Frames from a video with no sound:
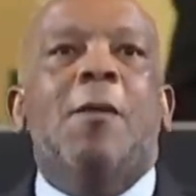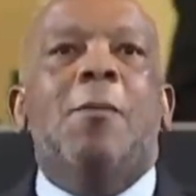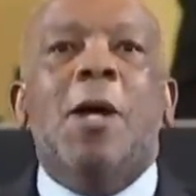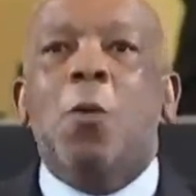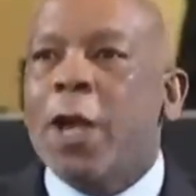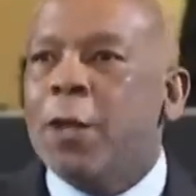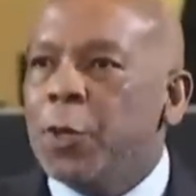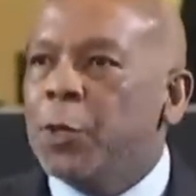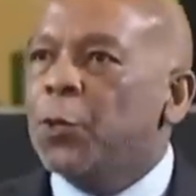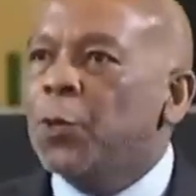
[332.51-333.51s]
But when
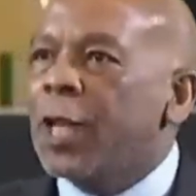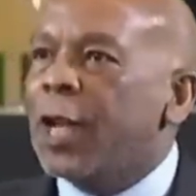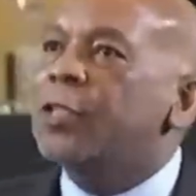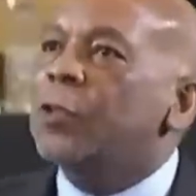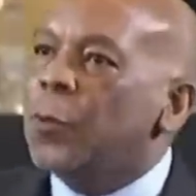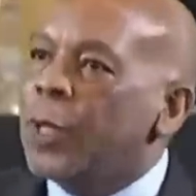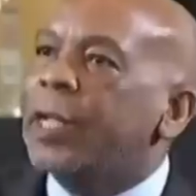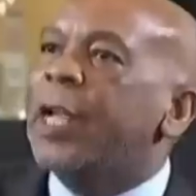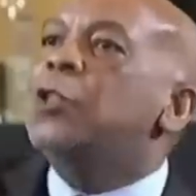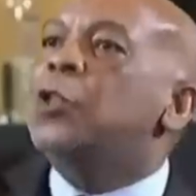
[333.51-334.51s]
we do that, we
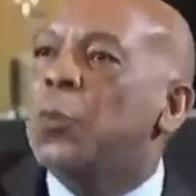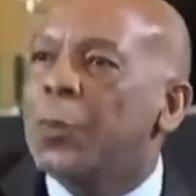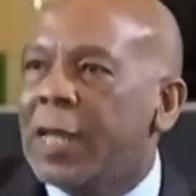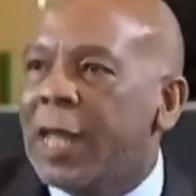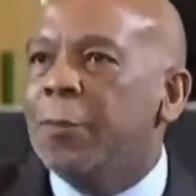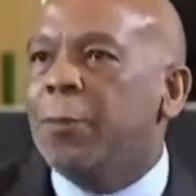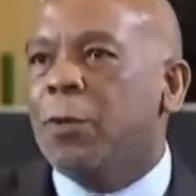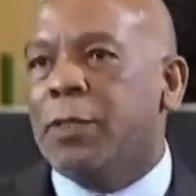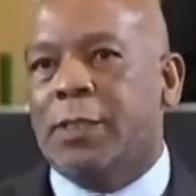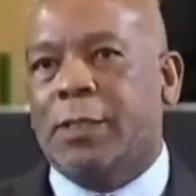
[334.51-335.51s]
get to be labeled.